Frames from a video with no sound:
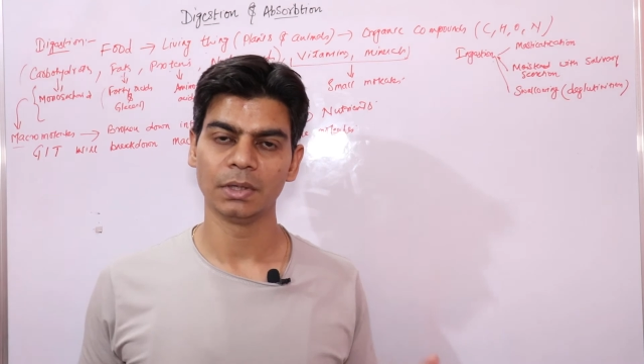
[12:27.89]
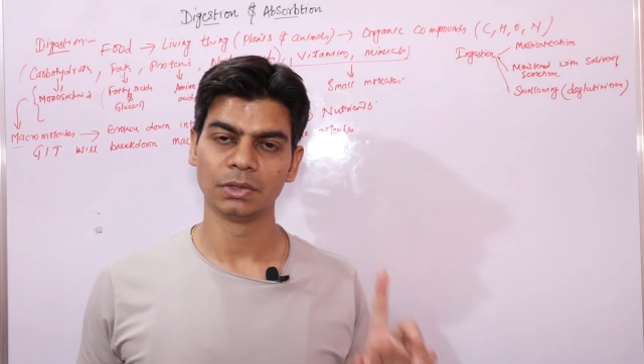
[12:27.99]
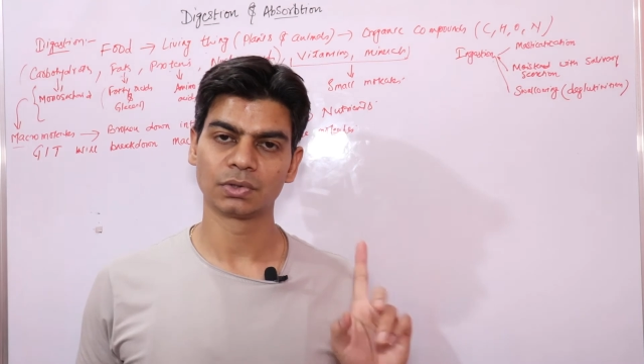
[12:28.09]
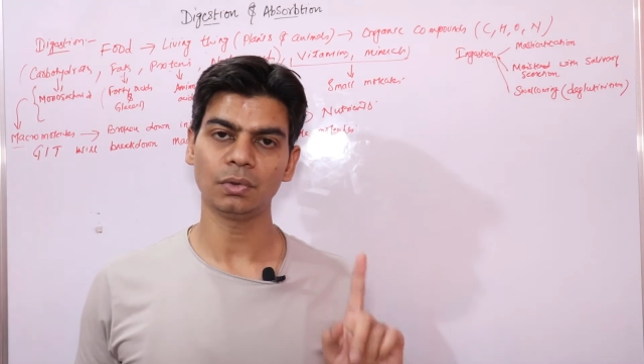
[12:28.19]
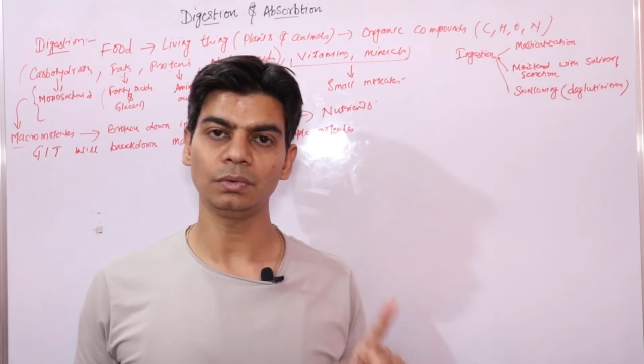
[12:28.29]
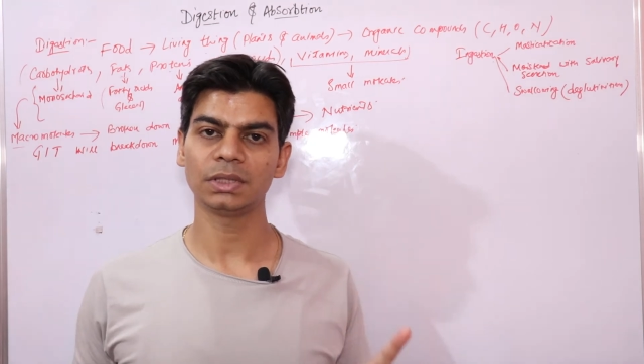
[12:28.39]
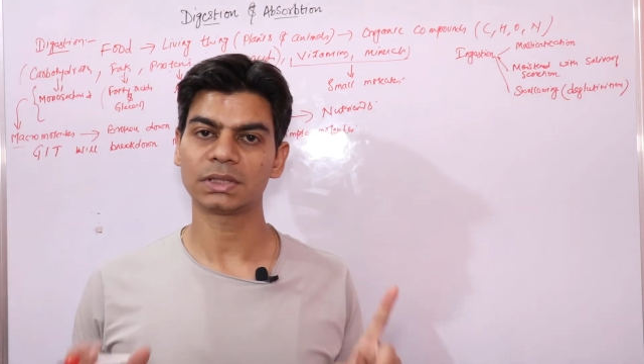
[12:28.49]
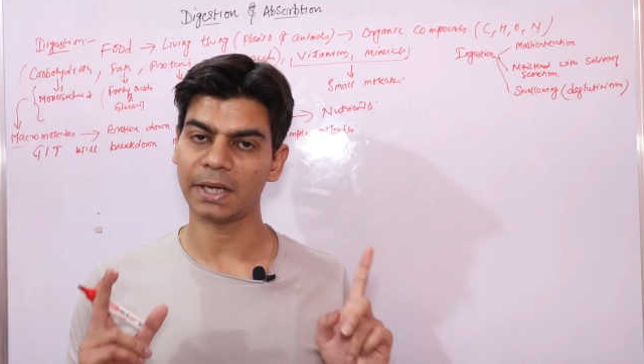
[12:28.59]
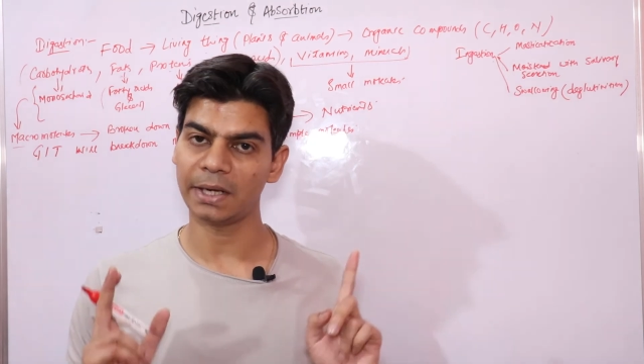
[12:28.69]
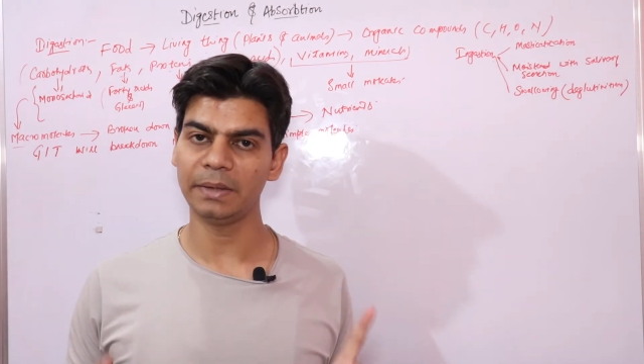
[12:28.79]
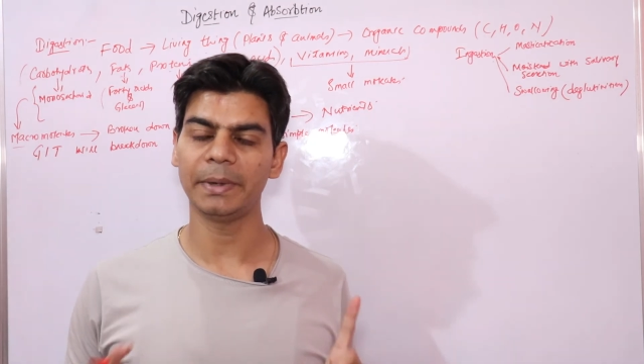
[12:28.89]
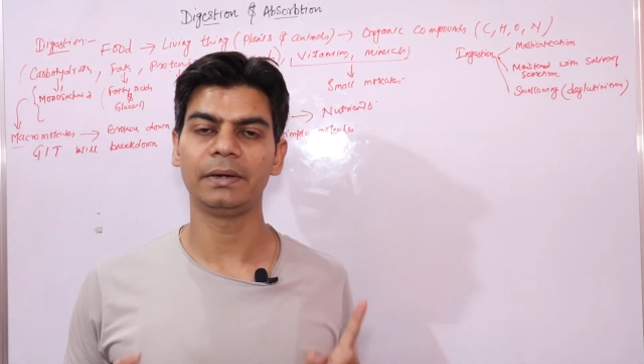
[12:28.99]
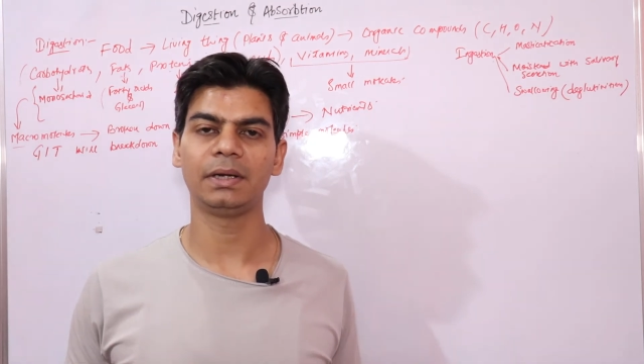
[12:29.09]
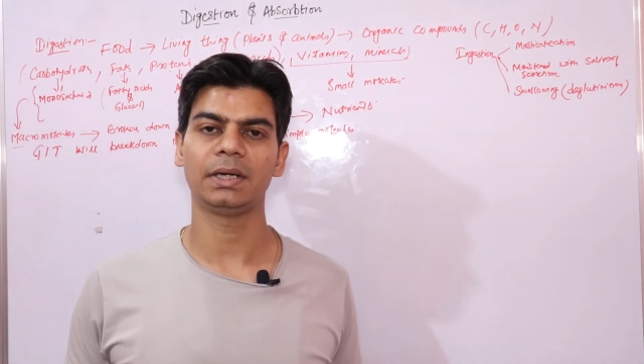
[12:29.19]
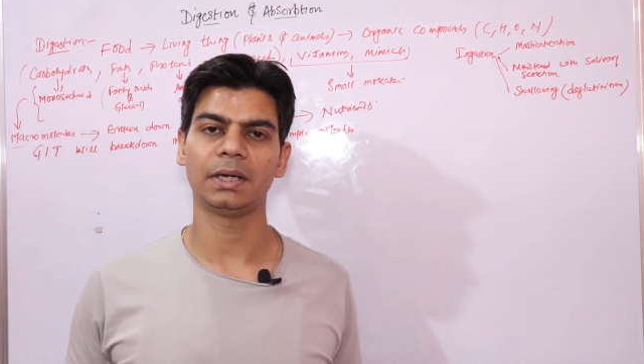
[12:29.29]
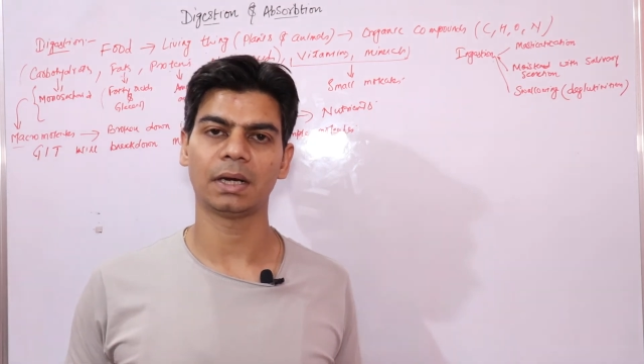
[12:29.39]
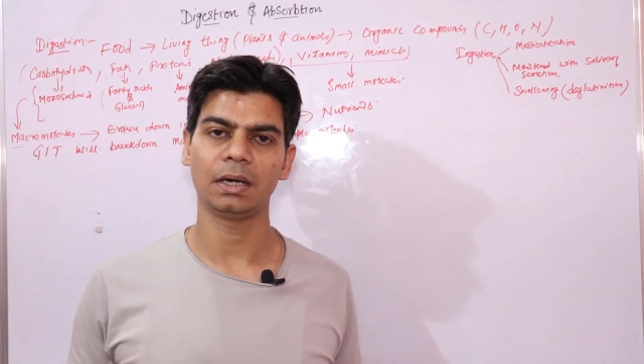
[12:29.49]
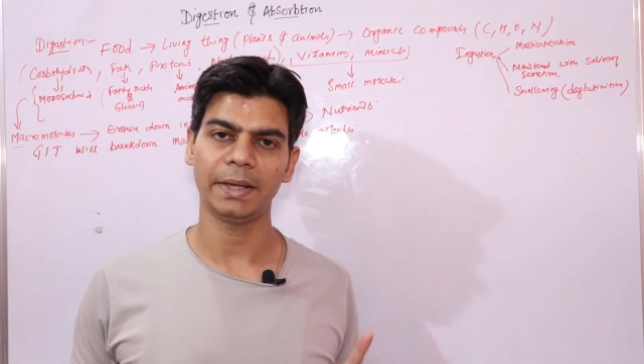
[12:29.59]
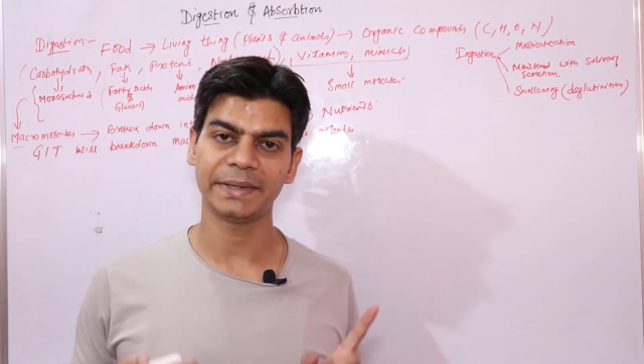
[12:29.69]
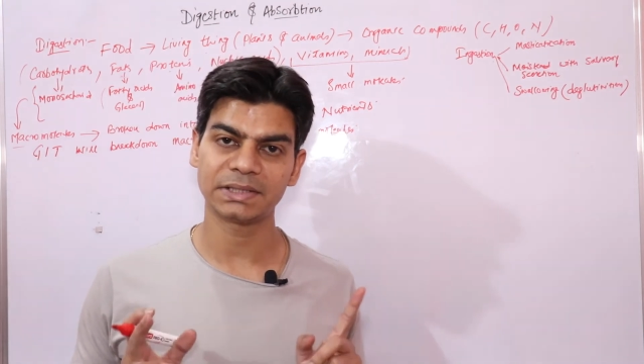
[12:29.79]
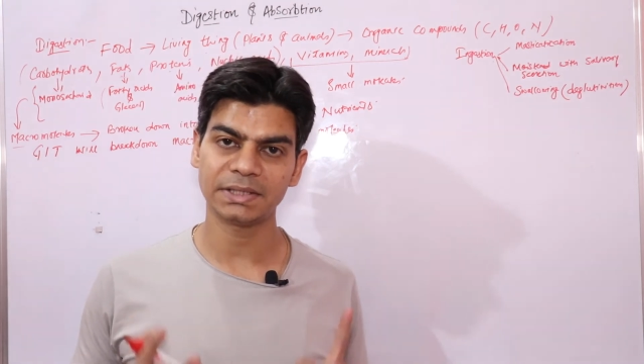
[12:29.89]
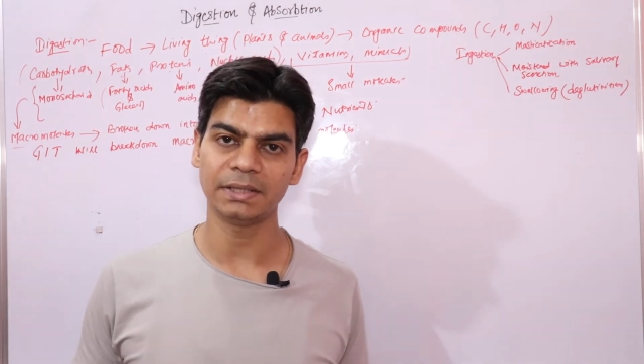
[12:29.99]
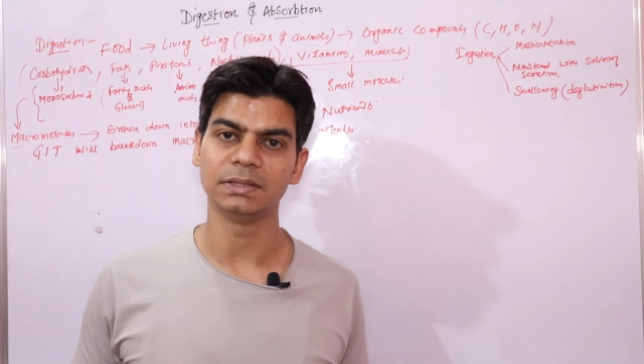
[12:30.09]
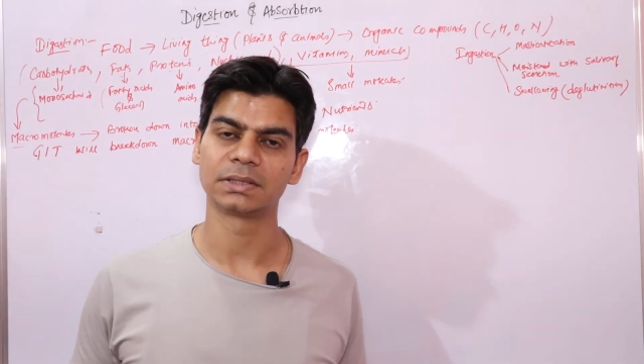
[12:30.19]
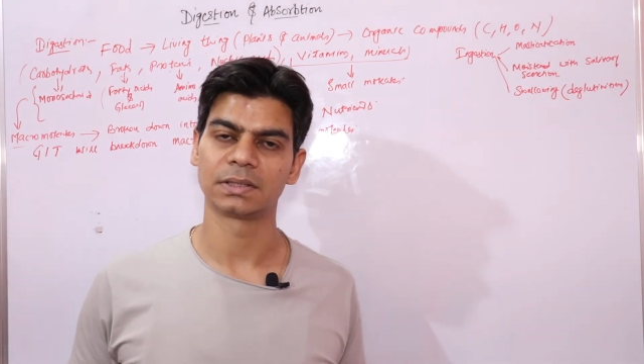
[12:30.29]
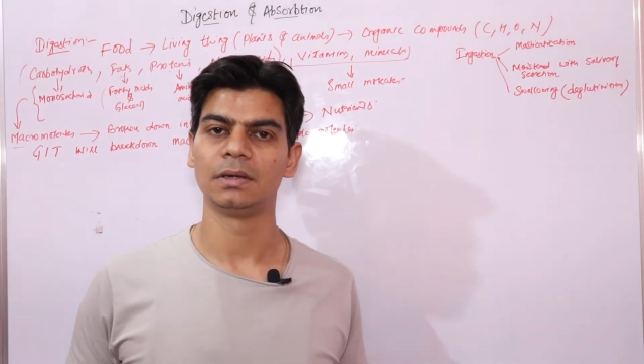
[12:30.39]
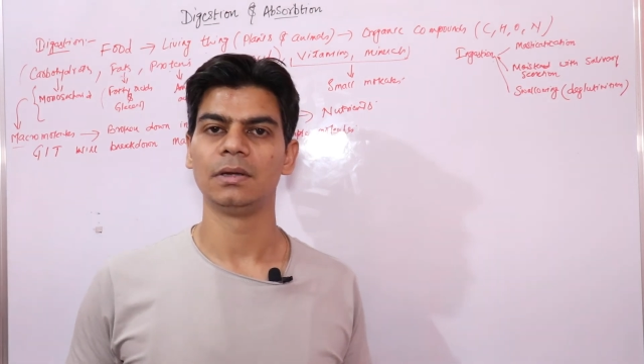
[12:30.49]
So this alimentary canal extends